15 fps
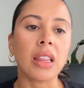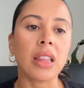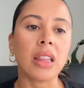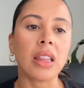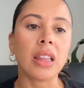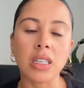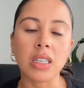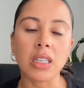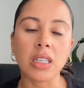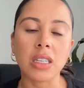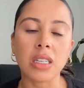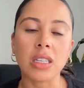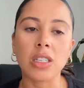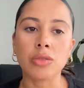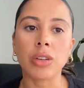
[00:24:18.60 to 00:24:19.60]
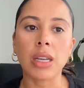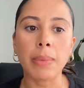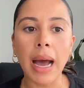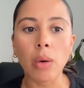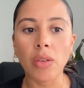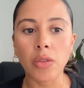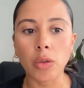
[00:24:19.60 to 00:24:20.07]
piece that is really
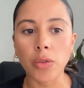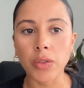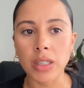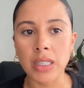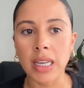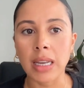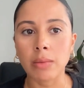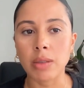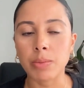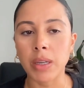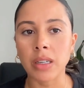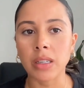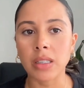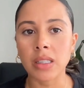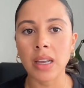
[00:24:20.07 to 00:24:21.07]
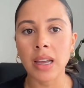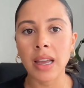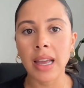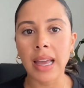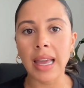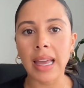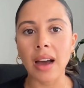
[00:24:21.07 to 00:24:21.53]
powerful for teams because
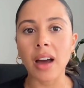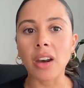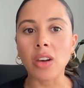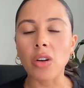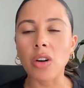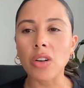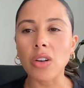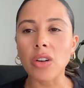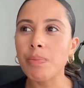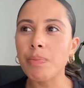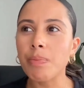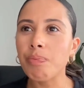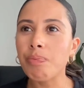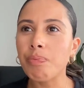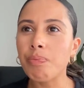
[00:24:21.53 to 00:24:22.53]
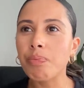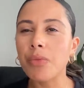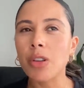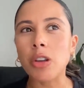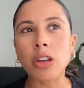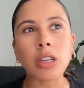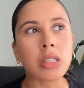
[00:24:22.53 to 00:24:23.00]
it unlocks, you
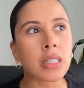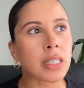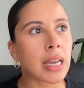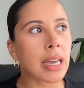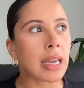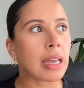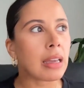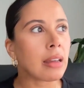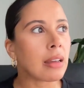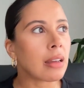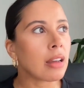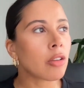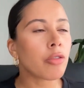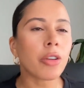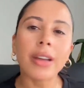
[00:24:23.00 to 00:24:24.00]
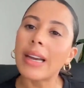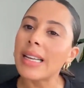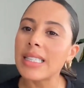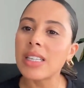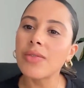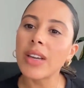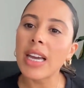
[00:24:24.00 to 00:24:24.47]
could say,
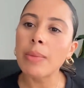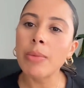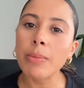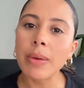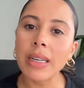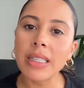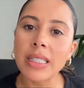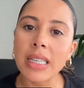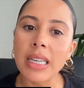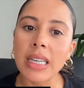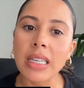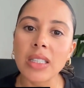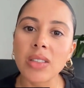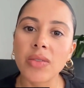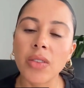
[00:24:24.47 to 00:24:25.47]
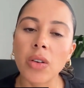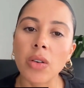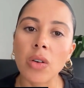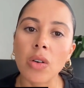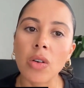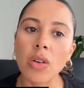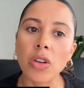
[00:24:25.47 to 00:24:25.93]
creative capabilities
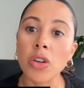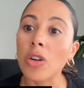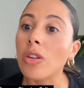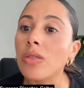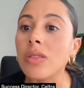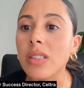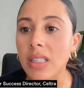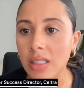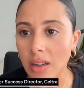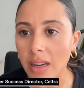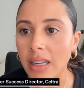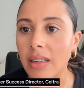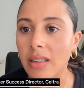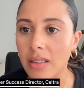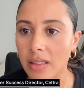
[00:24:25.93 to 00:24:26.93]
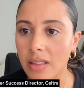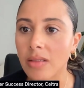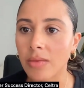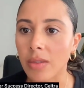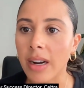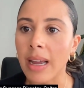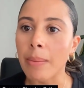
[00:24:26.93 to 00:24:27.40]
for non-designers,
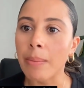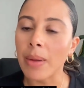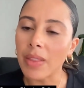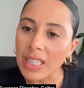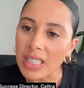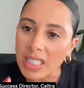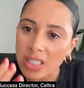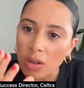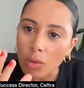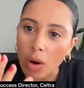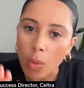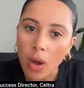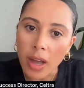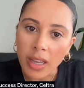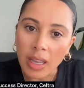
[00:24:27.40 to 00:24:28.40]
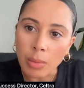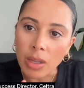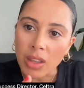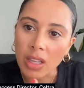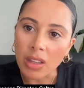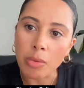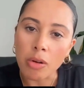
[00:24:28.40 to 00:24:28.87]
right? But they still are working
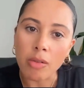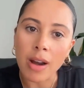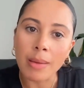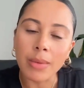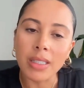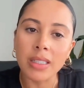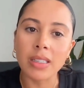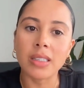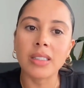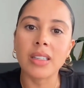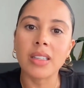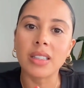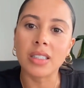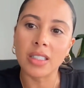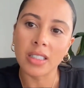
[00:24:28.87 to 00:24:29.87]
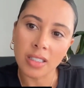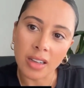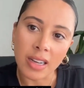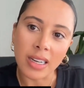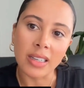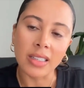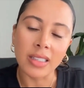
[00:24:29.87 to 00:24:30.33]
within the parameters that the
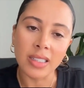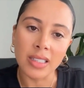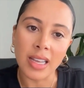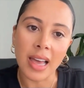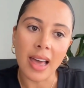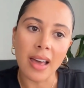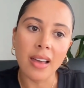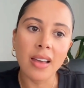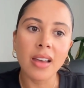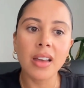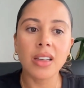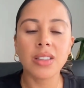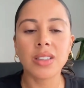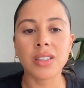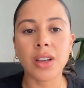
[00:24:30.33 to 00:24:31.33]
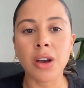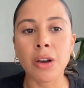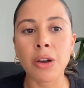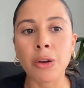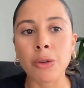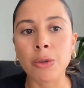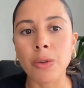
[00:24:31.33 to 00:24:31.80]
designer has set.
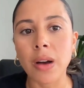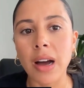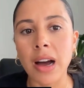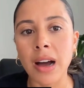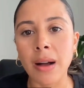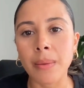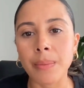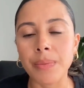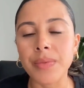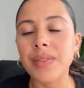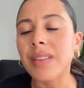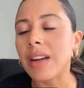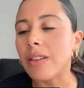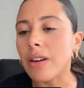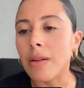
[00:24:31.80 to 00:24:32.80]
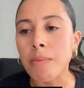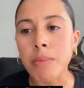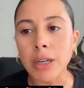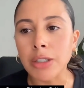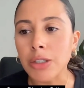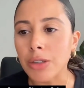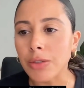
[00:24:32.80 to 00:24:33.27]
So there are a
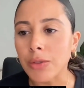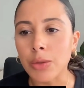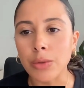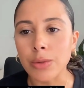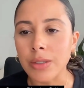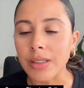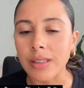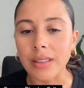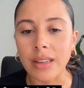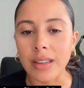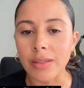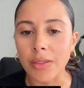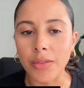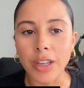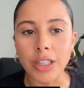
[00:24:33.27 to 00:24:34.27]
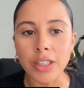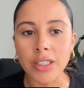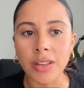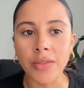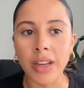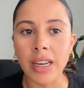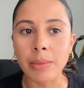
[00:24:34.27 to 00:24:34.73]
bunch of tools and features
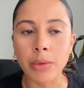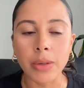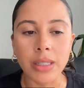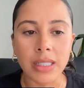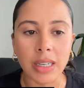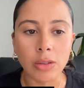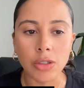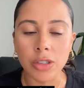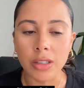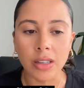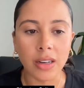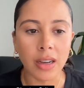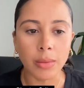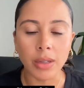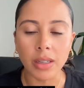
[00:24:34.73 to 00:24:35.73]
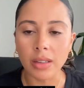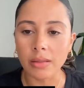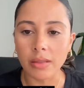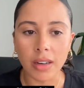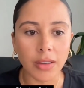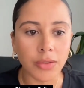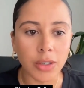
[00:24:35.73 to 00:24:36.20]
available in Celtra that I would
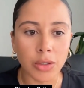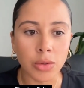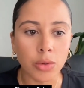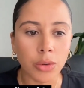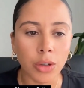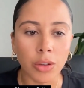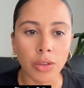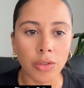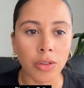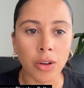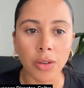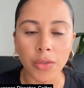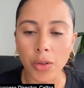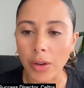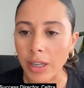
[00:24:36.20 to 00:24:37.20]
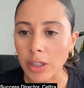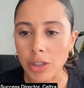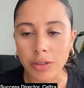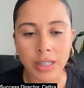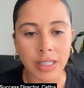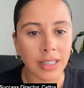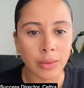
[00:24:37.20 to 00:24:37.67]
love to talk you through. If you're
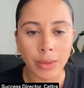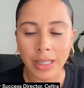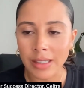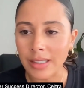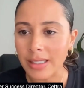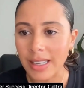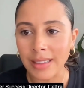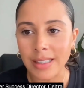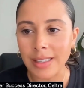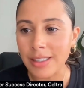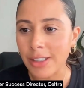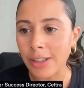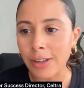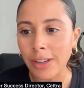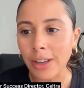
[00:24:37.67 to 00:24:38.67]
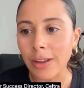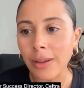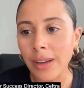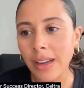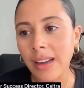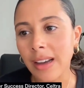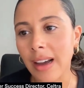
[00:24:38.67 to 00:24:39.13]
interested, we can send this to you.
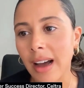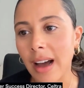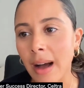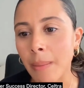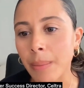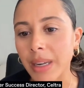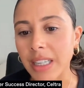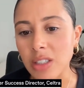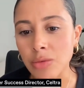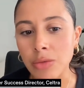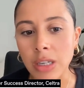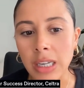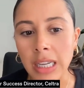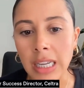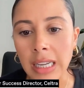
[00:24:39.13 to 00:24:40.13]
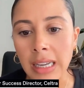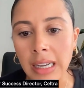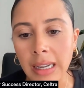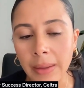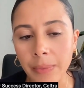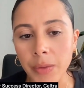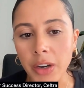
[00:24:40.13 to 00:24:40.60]
But it's really,
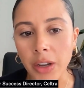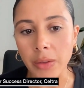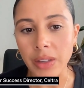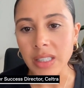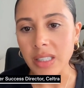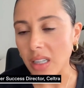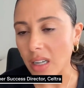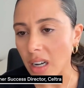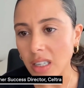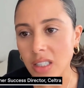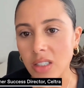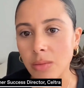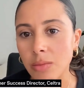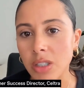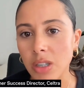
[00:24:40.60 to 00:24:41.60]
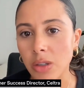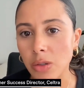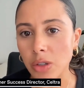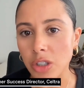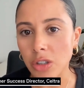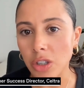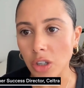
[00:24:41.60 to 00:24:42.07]
this is a custom
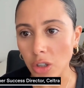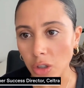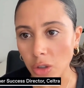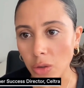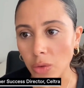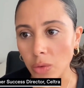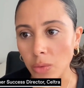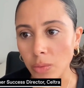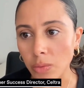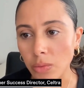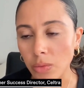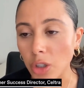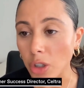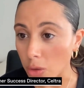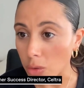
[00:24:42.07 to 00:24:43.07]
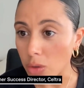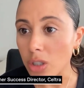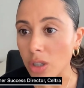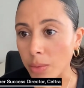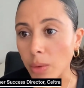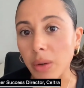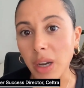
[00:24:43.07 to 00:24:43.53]
solution that you use
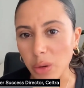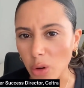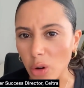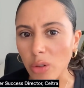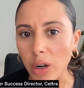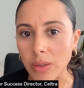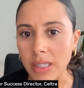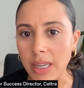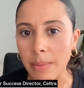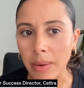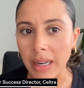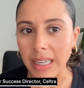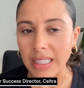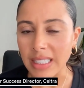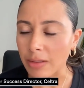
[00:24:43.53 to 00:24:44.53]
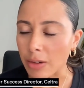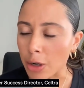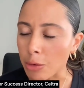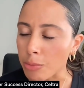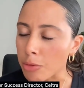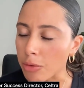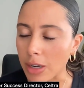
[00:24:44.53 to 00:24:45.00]
to build out your own templates. There are
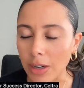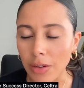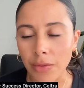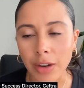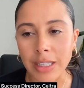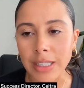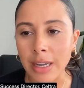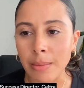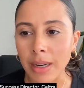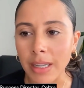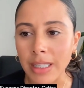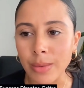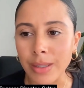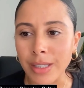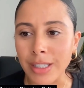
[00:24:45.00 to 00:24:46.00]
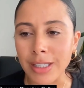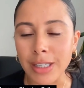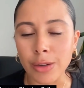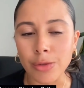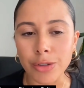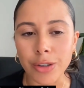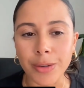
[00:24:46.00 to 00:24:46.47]
no predefined templates within
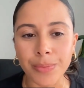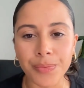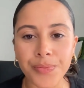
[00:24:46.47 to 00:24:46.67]
Celtra.